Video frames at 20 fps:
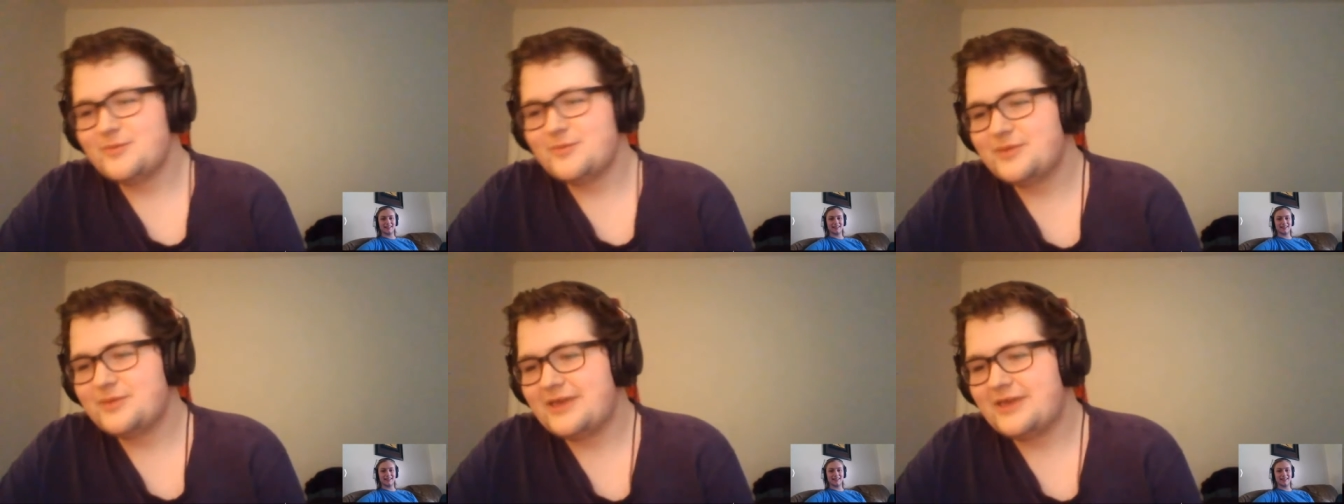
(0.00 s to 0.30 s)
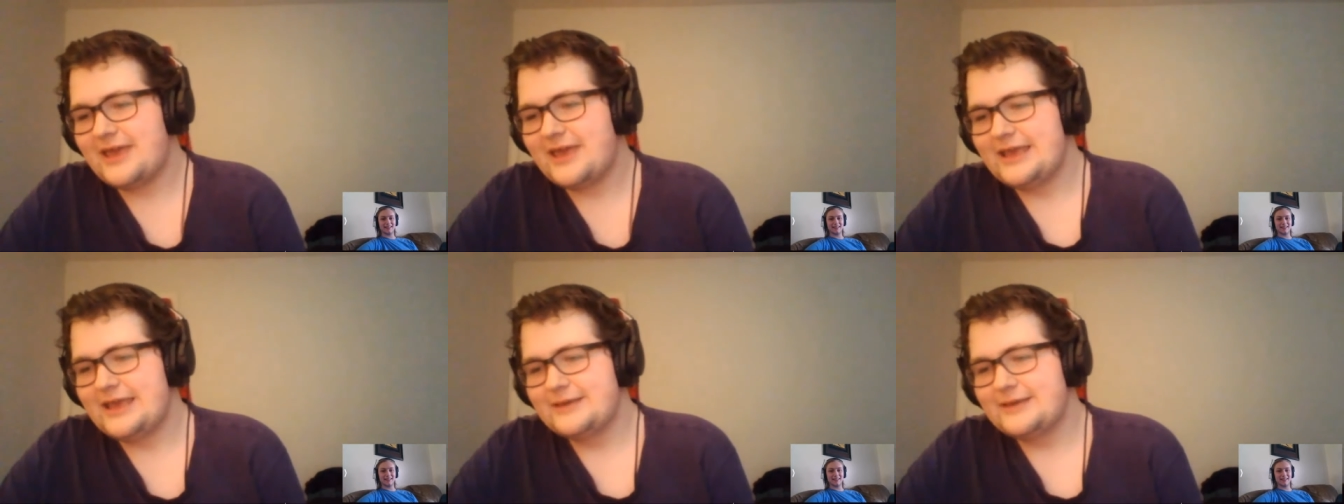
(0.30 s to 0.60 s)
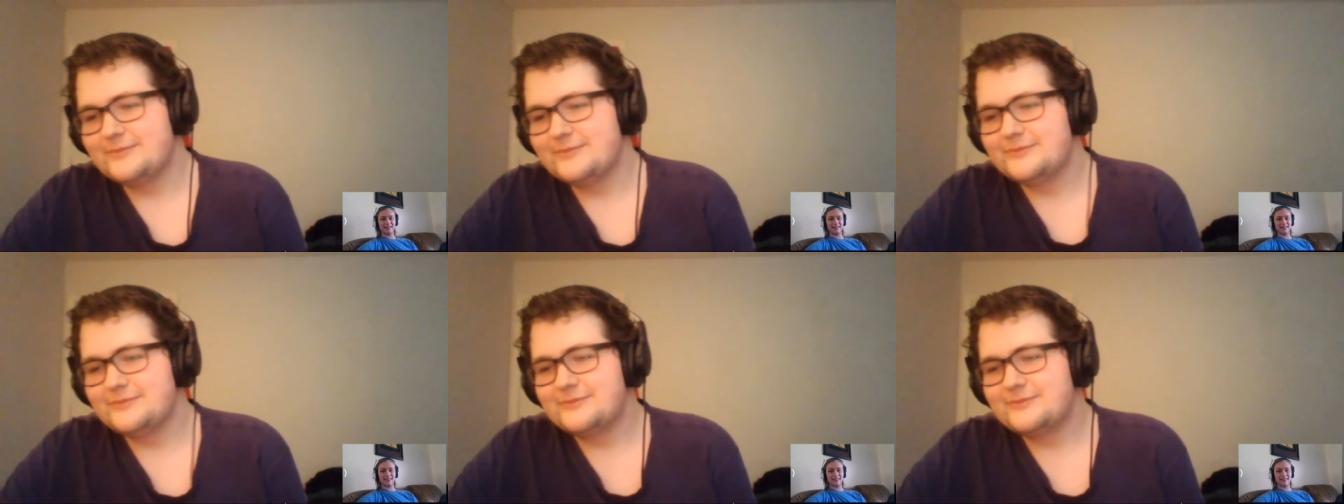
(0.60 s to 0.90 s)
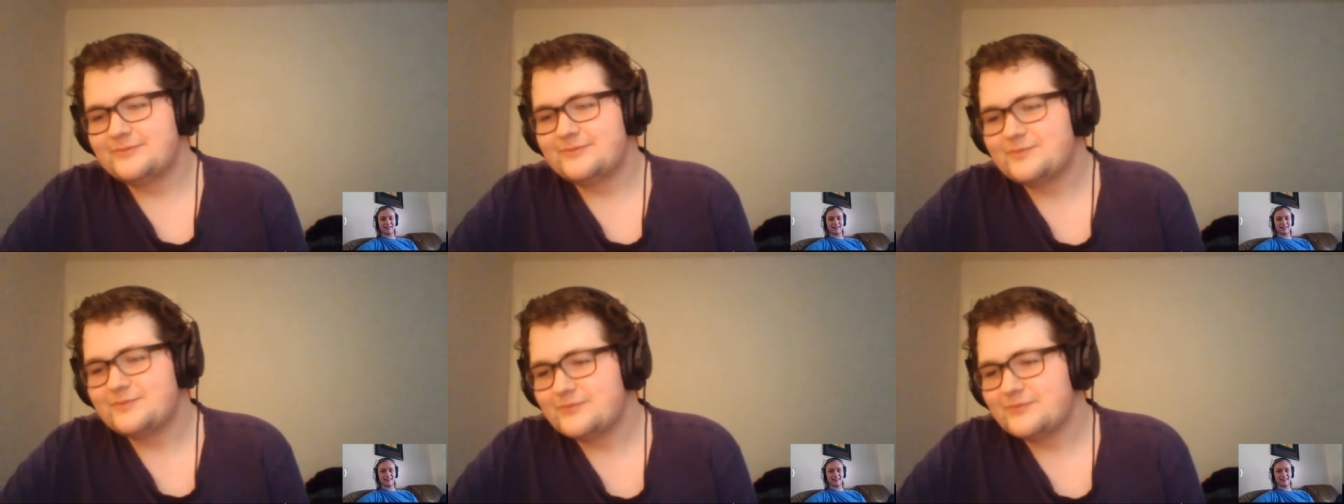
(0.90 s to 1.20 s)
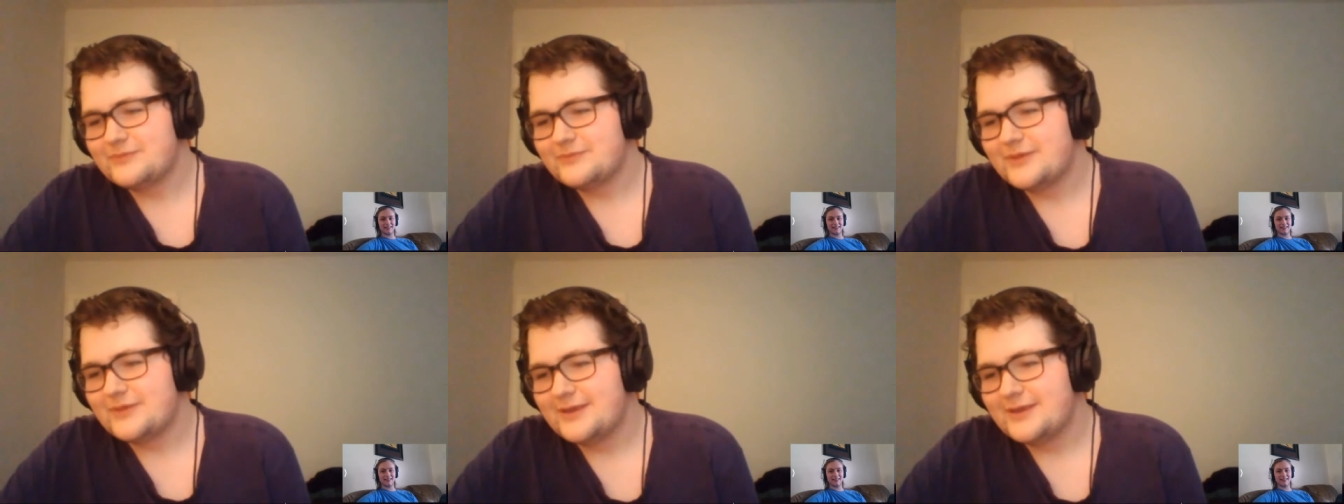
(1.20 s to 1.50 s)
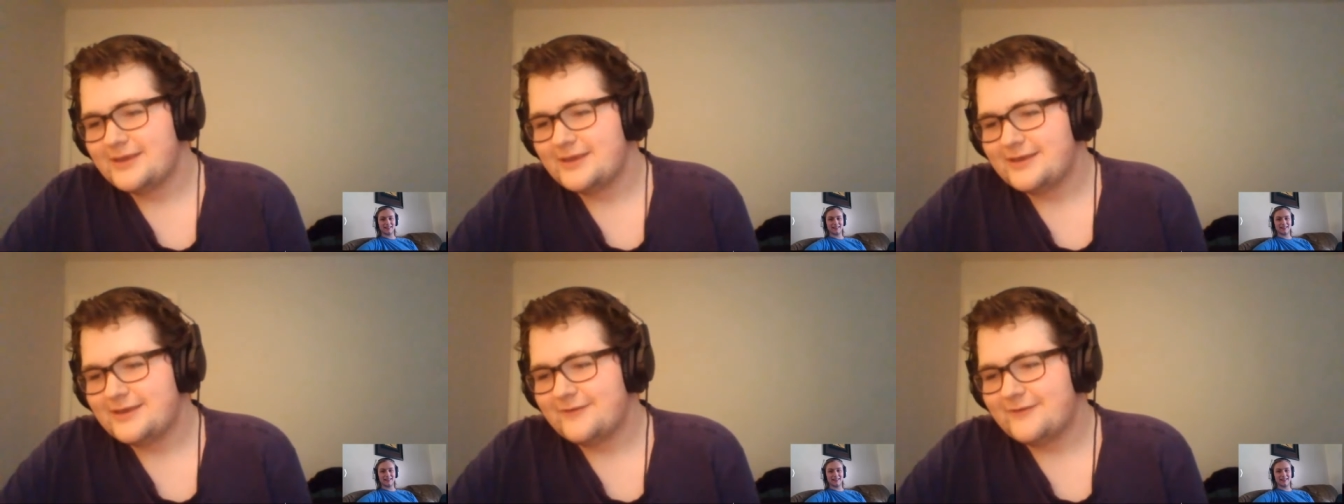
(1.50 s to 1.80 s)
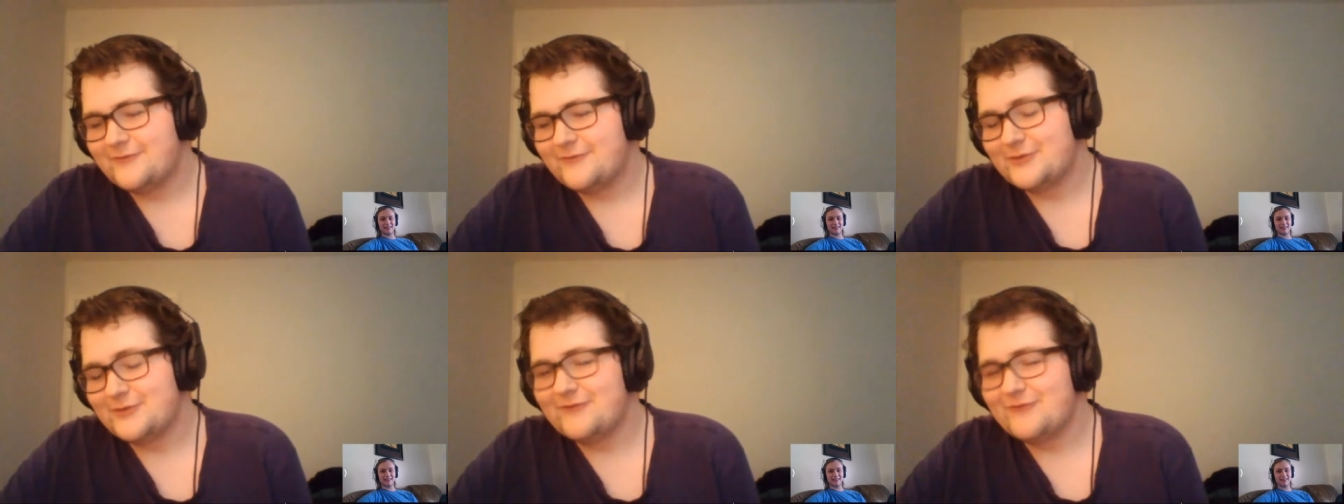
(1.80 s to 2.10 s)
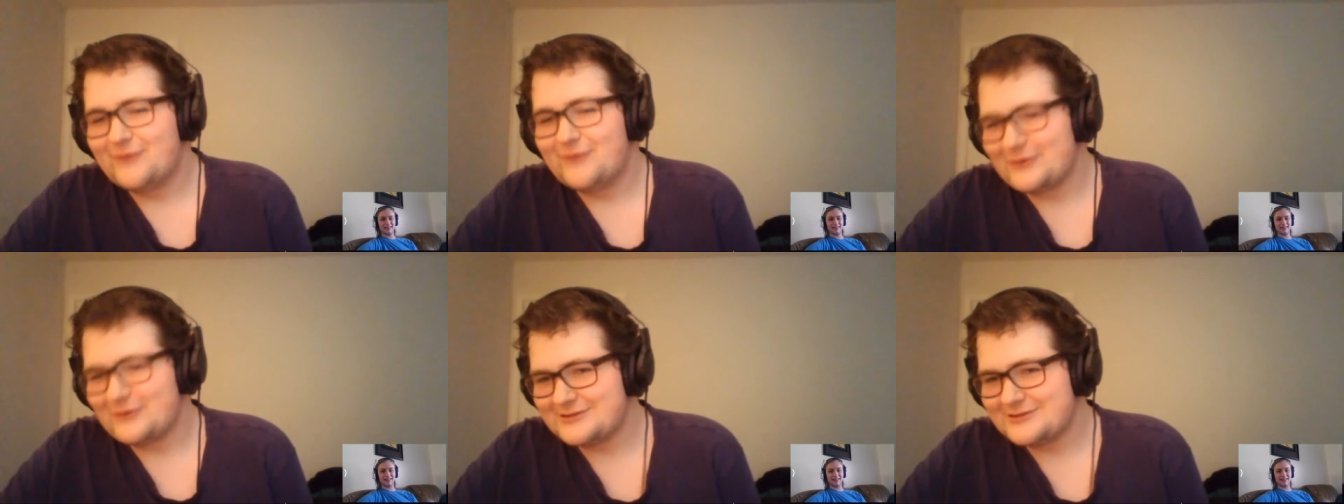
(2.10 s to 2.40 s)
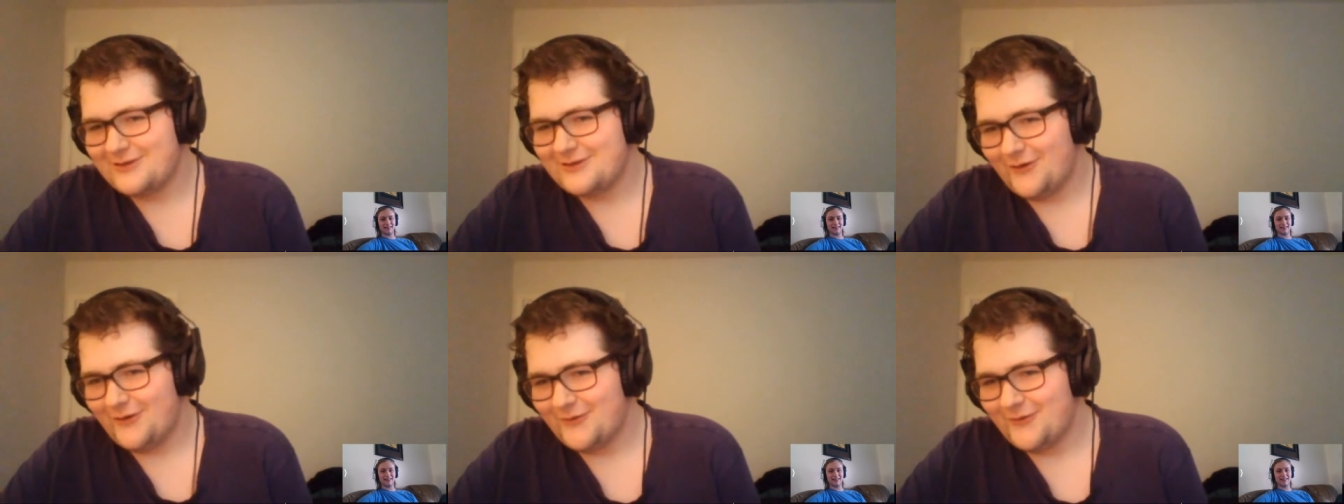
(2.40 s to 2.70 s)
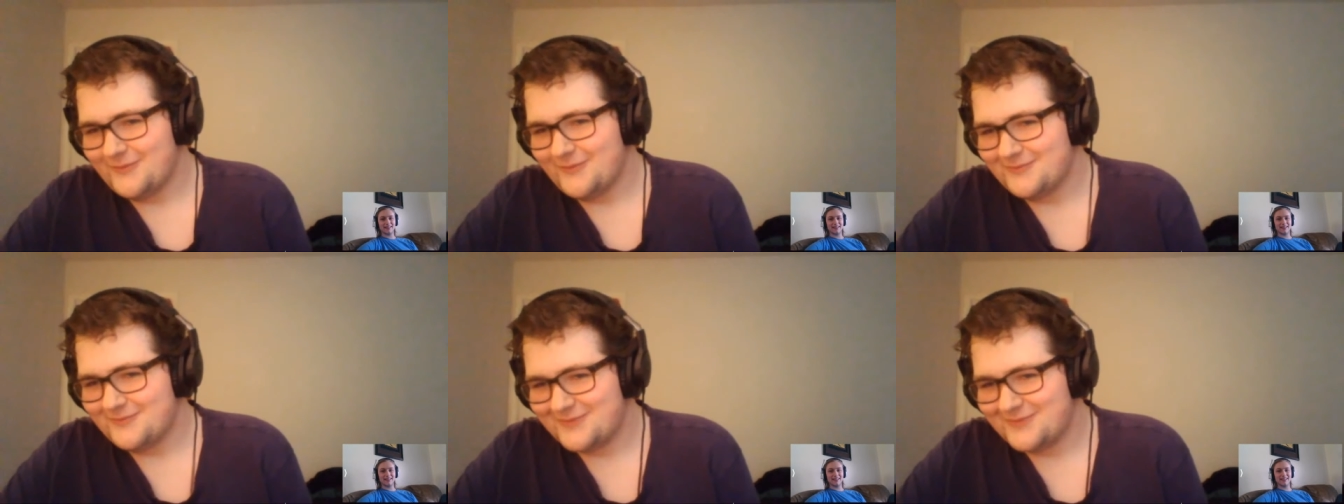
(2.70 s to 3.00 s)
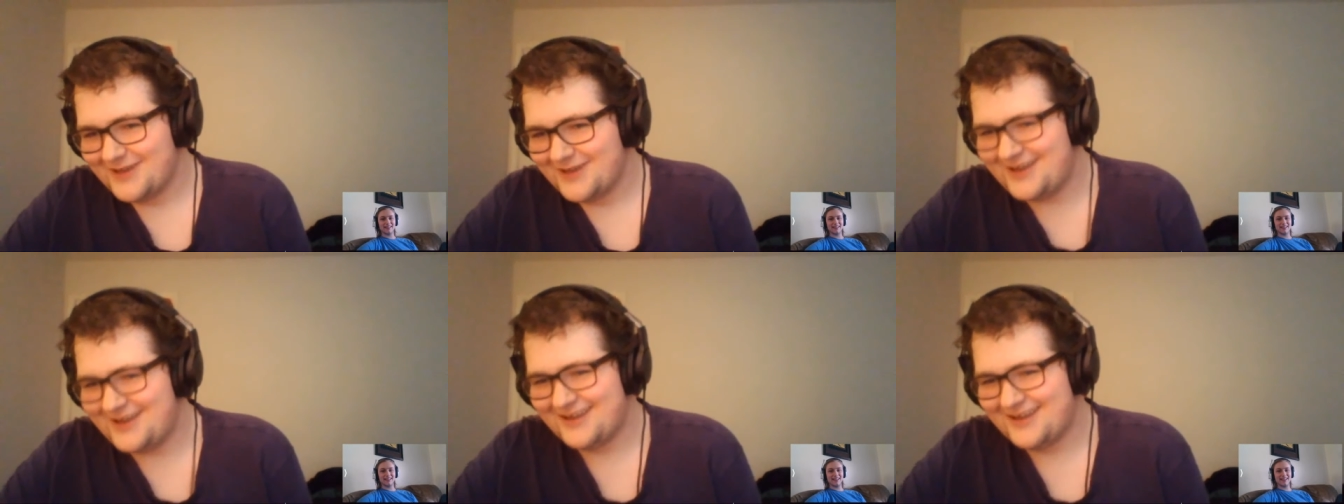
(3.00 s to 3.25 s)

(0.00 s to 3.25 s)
became, for the folks at home,